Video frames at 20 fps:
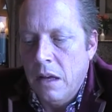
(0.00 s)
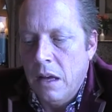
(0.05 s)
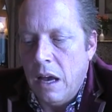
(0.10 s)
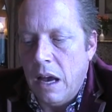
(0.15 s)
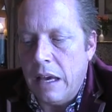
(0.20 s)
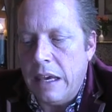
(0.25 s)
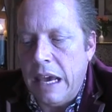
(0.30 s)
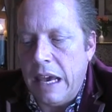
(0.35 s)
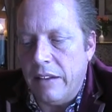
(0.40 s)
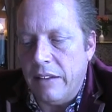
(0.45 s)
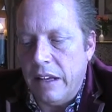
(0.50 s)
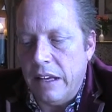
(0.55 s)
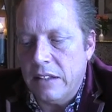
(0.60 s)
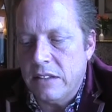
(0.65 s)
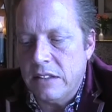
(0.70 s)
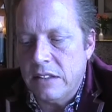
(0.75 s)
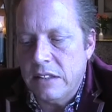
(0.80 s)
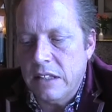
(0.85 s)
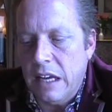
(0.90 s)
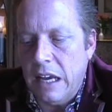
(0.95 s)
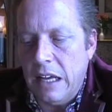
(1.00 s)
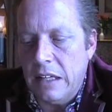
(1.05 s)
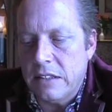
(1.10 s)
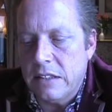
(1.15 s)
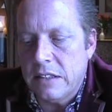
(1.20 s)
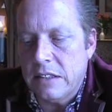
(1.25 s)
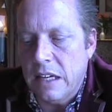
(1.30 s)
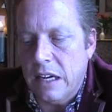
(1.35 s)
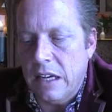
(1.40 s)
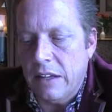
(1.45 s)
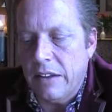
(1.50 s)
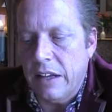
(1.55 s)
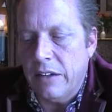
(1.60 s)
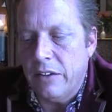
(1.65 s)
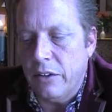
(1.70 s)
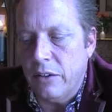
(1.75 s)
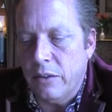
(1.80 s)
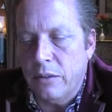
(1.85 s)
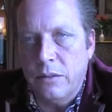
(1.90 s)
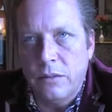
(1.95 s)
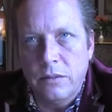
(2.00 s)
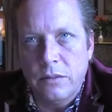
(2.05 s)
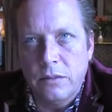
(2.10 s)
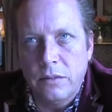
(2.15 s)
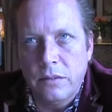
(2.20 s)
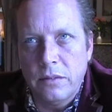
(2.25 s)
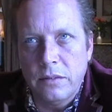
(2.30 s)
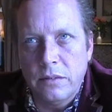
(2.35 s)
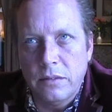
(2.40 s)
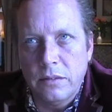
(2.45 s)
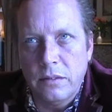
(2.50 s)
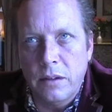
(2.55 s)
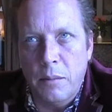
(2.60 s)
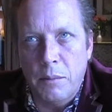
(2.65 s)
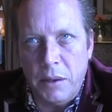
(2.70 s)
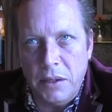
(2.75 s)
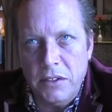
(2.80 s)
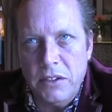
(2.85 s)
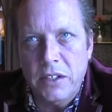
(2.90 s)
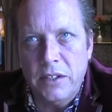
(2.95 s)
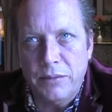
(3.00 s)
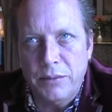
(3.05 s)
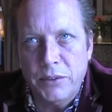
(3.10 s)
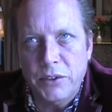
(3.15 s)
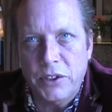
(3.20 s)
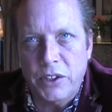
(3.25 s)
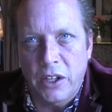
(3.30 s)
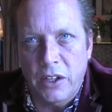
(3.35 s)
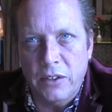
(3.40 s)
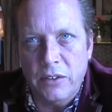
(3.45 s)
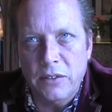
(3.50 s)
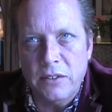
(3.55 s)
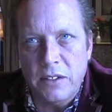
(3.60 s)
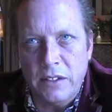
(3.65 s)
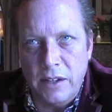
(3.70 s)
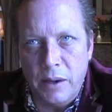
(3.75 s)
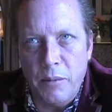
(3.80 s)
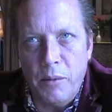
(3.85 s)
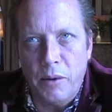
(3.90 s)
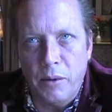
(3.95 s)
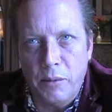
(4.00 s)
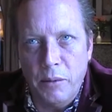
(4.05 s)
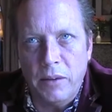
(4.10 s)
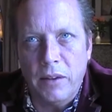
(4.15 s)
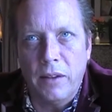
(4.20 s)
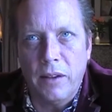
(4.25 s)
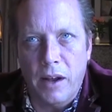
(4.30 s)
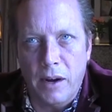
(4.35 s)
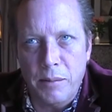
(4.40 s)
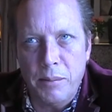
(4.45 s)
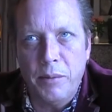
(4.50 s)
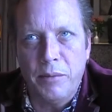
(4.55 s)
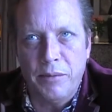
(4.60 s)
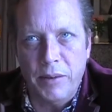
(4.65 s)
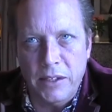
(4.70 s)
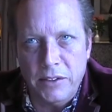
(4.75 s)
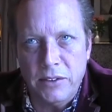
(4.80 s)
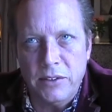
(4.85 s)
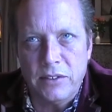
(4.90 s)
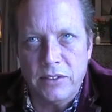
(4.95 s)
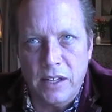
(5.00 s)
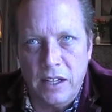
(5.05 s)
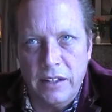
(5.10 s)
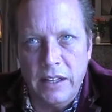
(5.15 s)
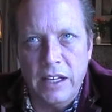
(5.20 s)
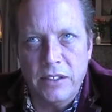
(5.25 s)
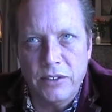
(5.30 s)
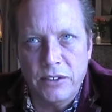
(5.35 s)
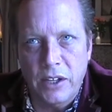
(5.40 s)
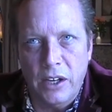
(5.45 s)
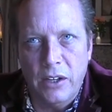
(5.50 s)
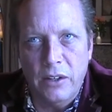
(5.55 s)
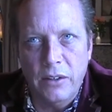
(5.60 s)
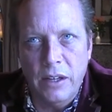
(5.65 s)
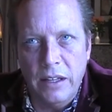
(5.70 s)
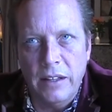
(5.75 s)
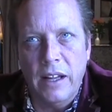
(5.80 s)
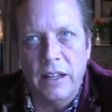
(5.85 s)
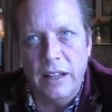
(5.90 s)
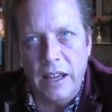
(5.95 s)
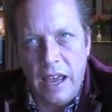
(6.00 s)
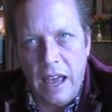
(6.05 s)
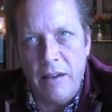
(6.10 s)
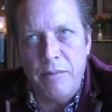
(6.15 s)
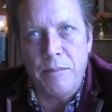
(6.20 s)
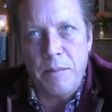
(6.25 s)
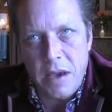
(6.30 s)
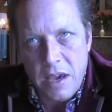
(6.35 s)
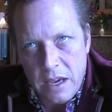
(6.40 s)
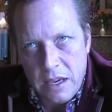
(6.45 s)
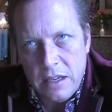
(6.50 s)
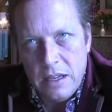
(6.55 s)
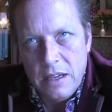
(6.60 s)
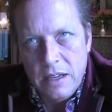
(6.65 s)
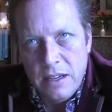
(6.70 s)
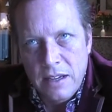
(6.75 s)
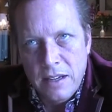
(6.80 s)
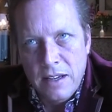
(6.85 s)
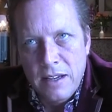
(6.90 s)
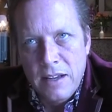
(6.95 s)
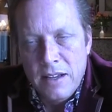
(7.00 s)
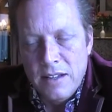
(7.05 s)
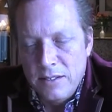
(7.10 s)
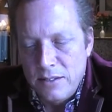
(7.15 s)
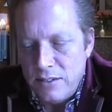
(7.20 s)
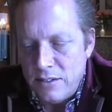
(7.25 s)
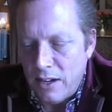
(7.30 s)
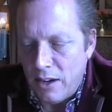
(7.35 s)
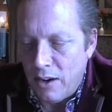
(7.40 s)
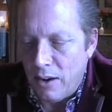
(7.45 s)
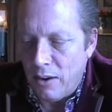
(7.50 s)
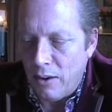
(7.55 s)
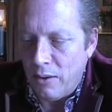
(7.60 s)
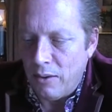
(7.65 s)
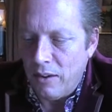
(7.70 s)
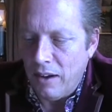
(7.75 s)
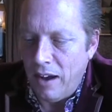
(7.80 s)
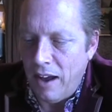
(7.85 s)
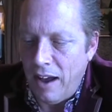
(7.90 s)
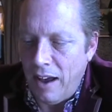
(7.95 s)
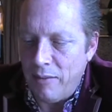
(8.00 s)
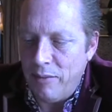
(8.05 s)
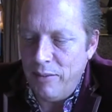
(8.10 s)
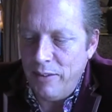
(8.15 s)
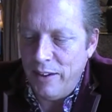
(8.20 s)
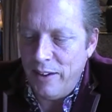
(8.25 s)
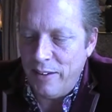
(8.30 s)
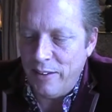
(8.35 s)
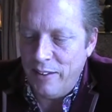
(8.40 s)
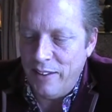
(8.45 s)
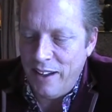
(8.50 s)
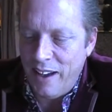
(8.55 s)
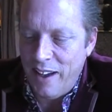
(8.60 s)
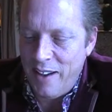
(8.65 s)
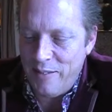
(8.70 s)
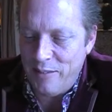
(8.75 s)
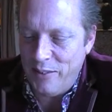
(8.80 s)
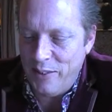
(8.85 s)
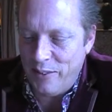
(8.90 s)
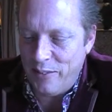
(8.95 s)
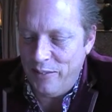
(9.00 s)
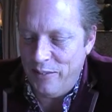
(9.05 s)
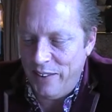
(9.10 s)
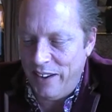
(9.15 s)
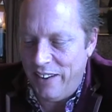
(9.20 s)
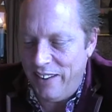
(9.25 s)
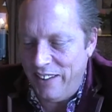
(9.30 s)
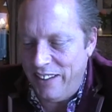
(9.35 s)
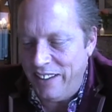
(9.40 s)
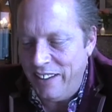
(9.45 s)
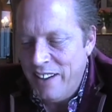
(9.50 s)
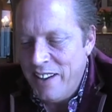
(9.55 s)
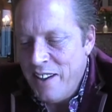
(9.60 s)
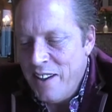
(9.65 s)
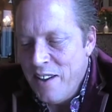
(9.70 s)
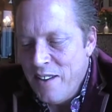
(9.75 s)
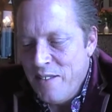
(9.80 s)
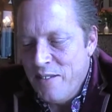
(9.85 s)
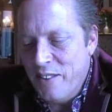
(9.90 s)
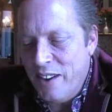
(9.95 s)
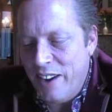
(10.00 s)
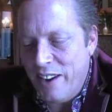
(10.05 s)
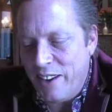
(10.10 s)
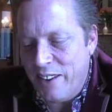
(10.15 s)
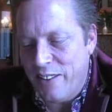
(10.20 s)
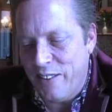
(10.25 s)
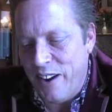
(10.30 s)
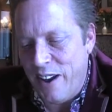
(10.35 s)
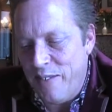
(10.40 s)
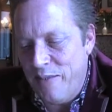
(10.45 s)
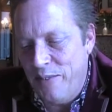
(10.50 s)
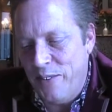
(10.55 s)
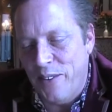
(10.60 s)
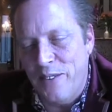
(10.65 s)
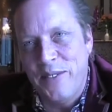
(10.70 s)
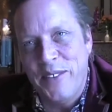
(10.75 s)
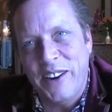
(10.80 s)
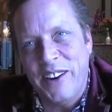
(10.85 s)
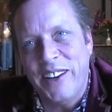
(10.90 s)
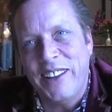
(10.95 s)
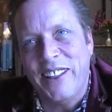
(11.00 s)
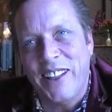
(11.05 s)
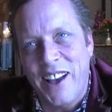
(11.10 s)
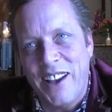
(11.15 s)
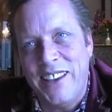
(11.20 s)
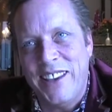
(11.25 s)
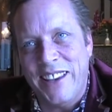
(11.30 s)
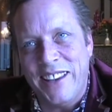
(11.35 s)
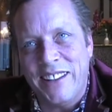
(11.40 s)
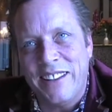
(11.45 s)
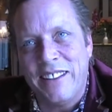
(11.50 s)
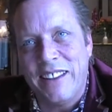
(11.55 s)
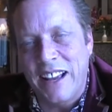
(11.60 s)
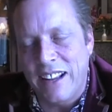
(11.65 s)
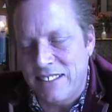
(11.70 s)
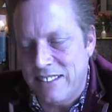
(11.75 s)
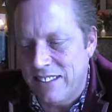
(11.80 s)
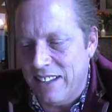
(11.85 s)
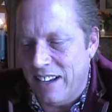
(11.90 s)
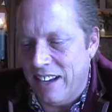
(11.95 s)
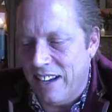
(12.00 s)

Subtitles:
Again, it's they do a bunch of different shows, and they work with a lot of professionals on that show, and then they have me. So I feel very, very grateful and very lucky that